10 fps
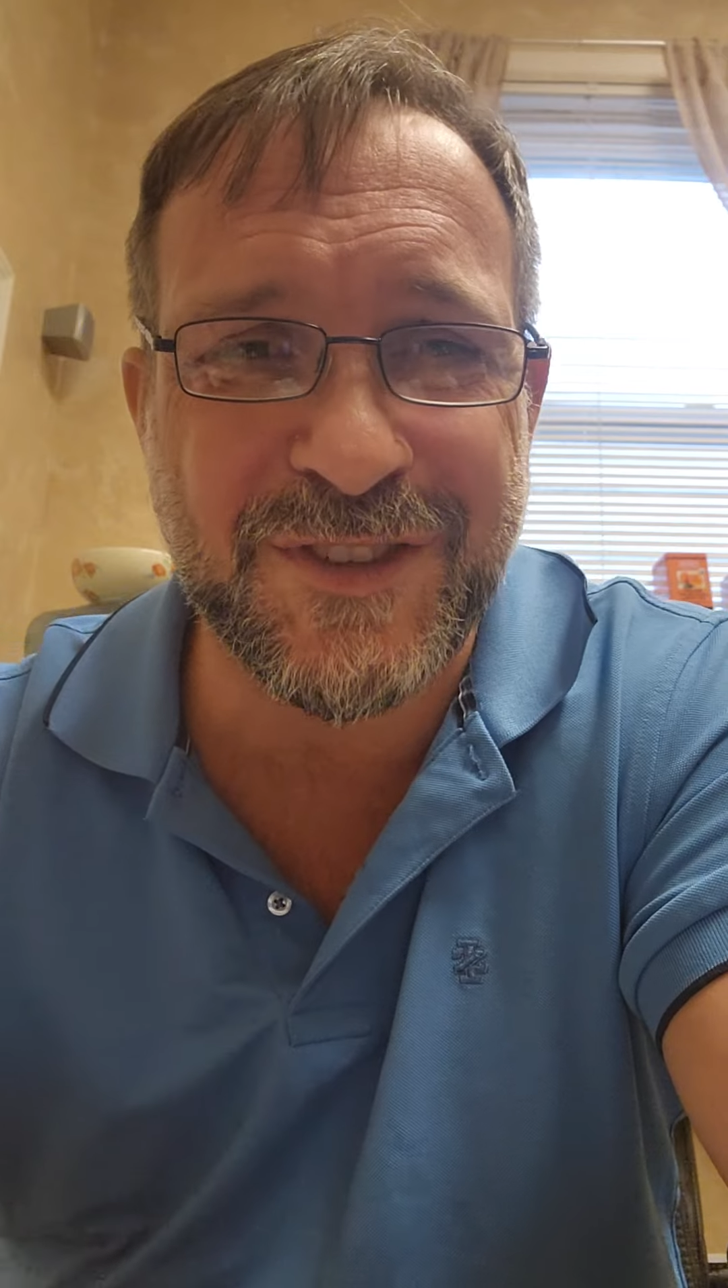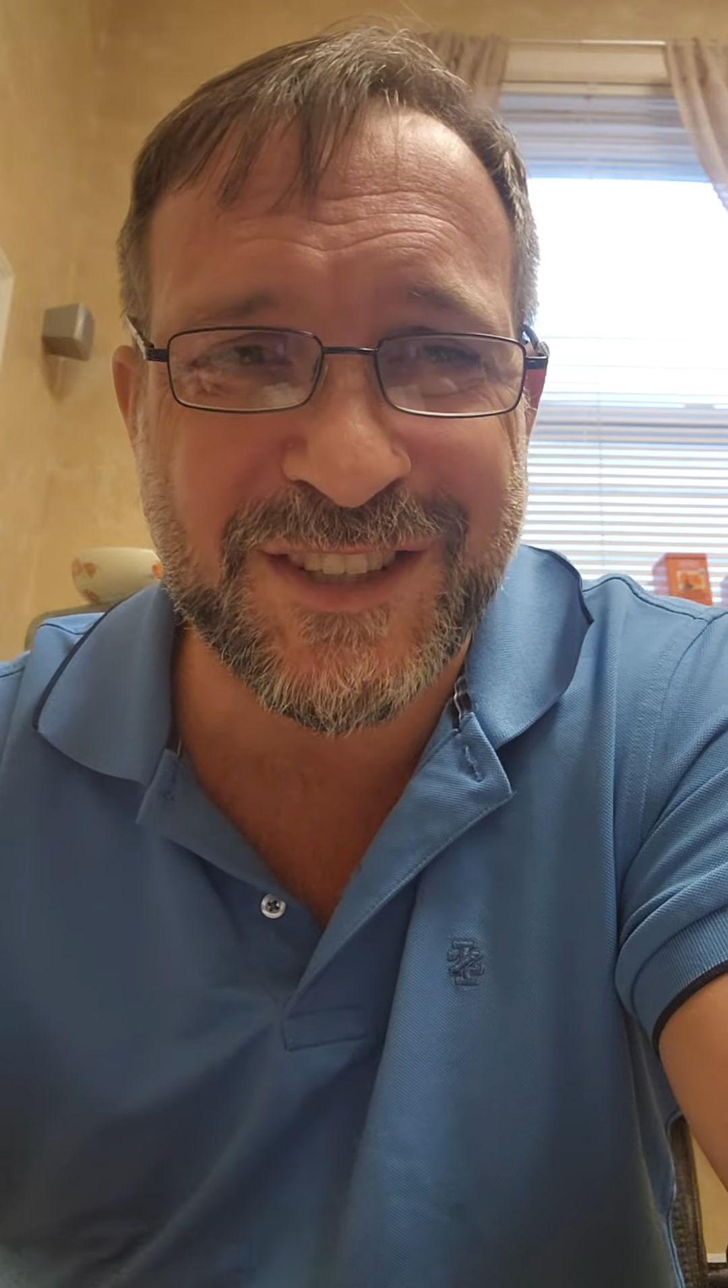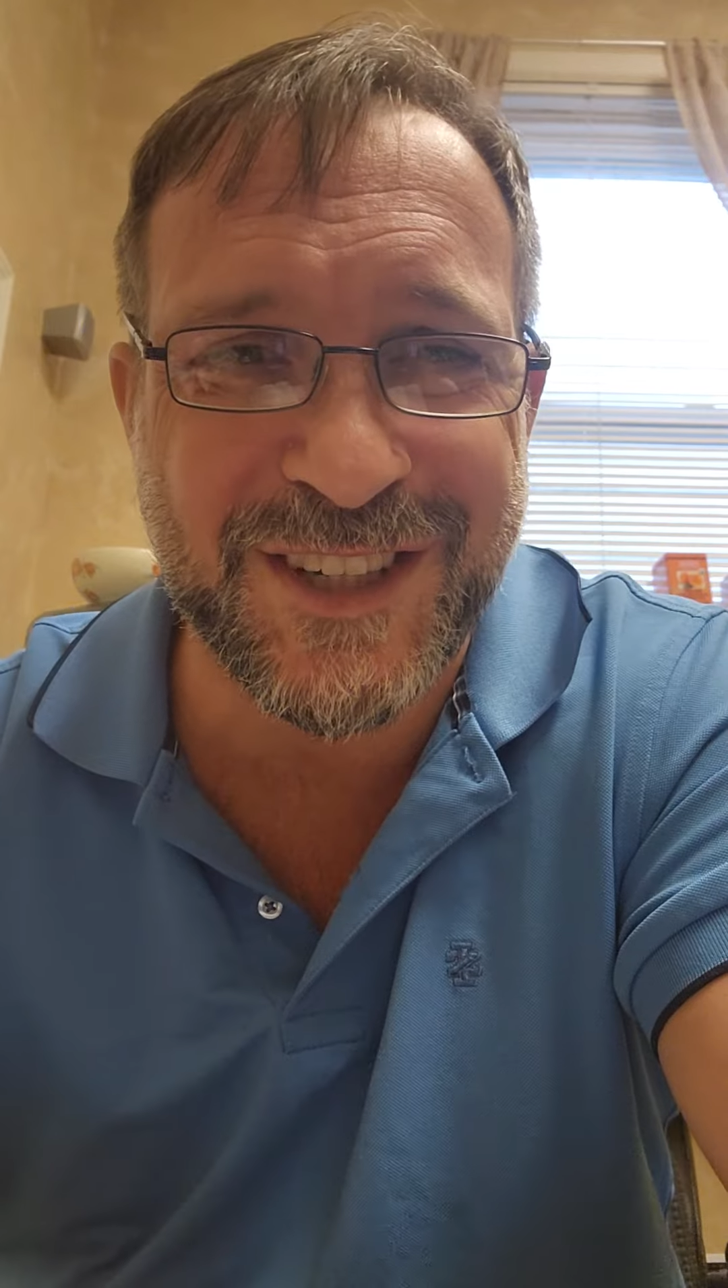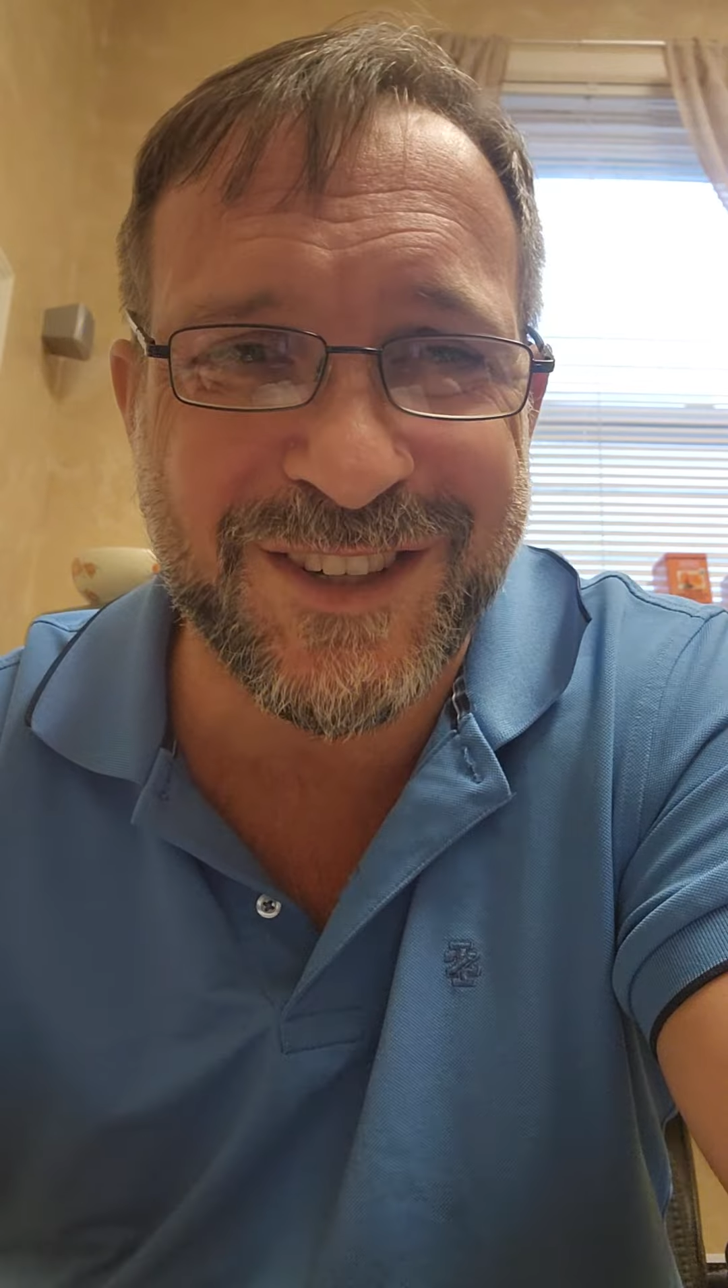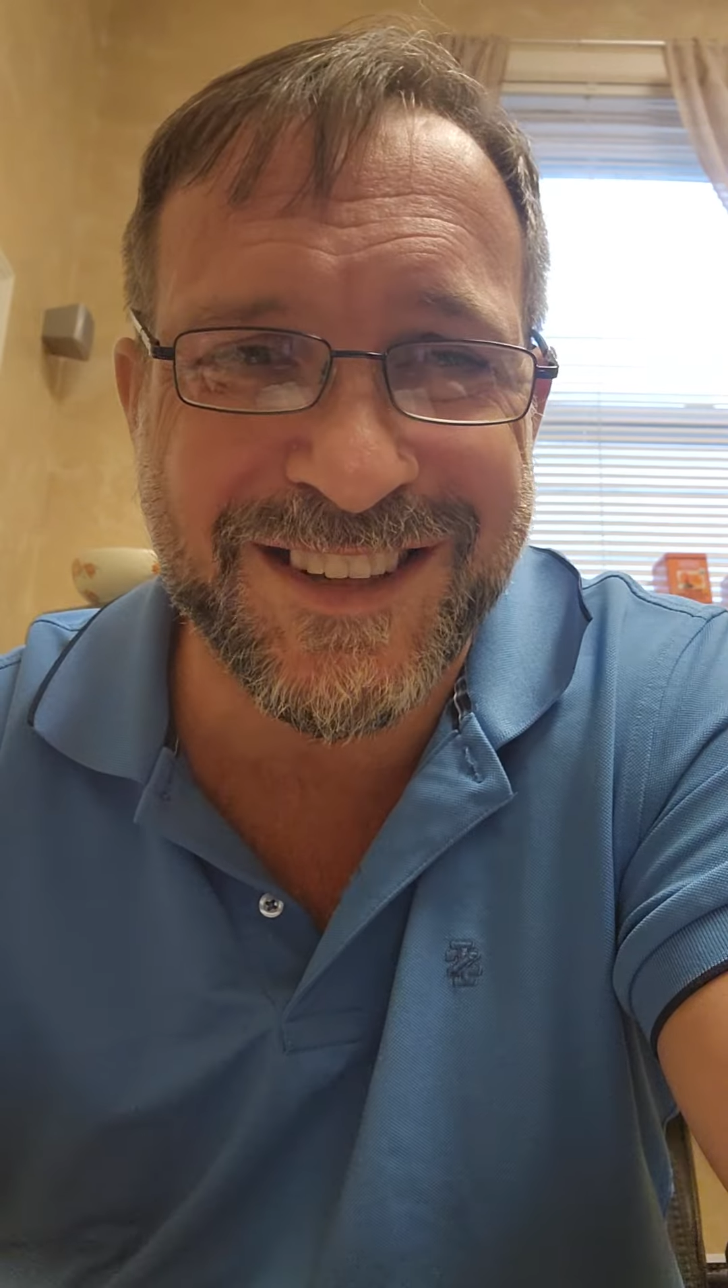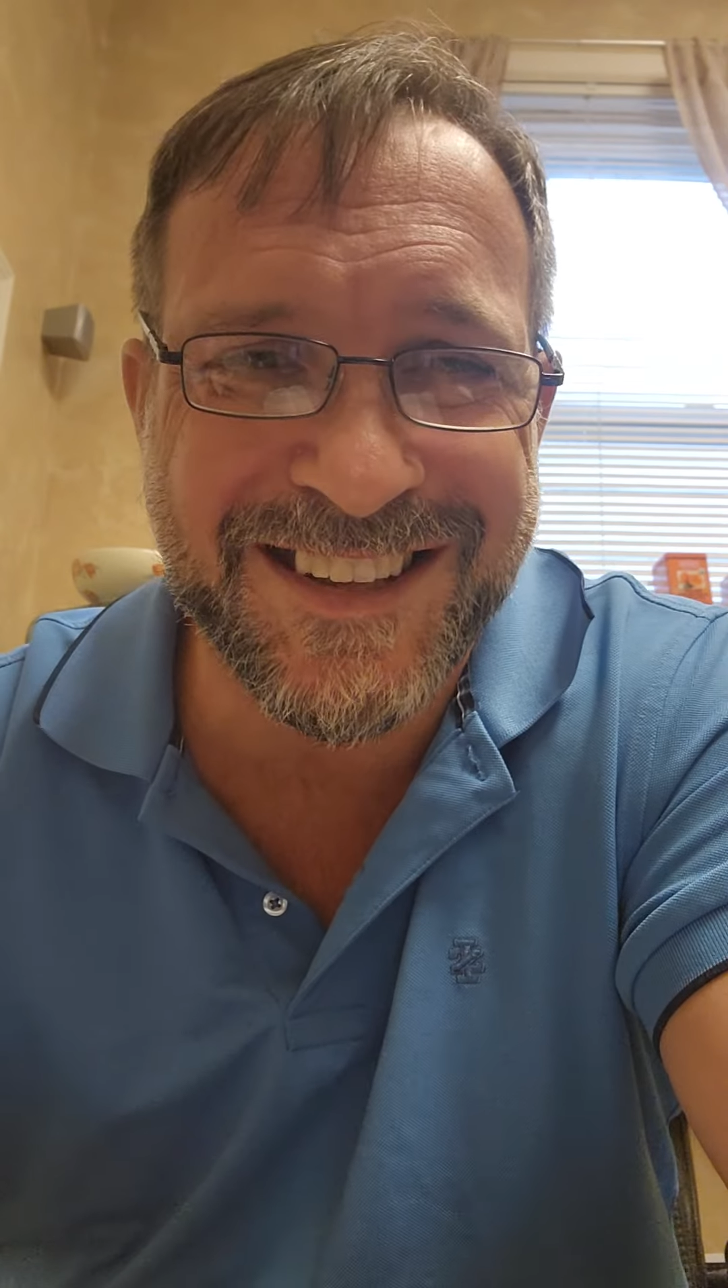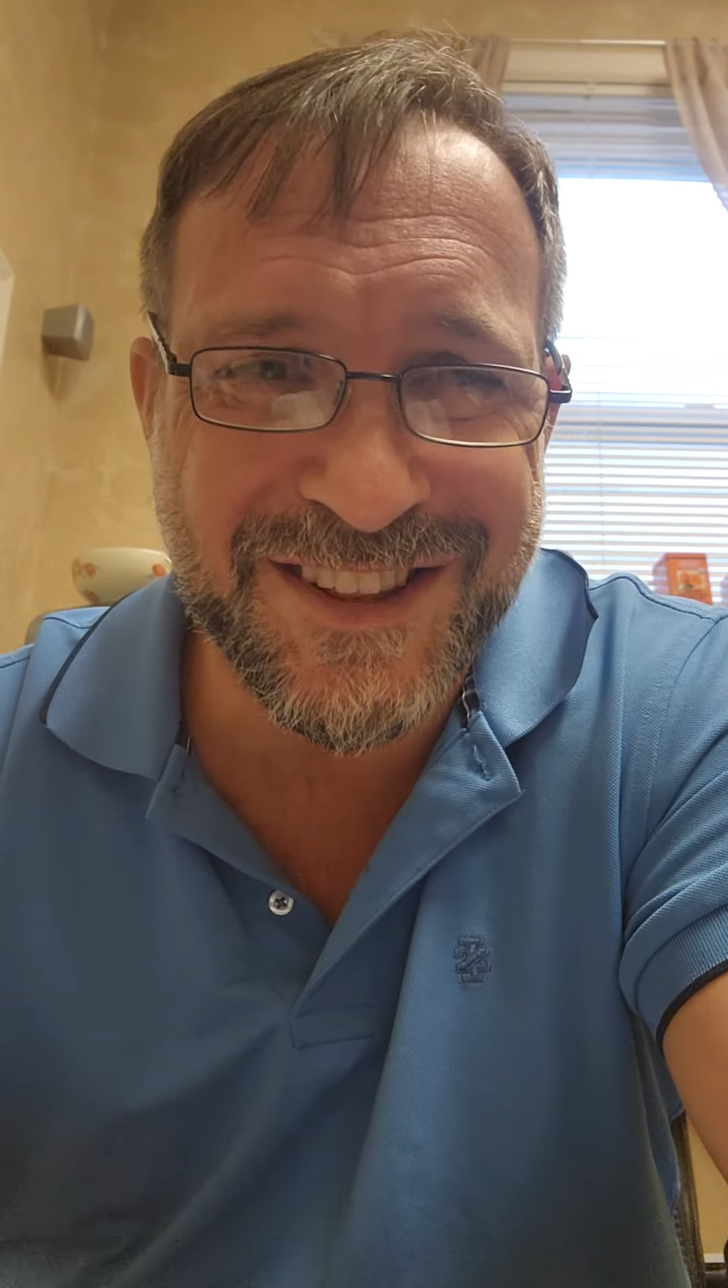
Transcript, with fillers: yourself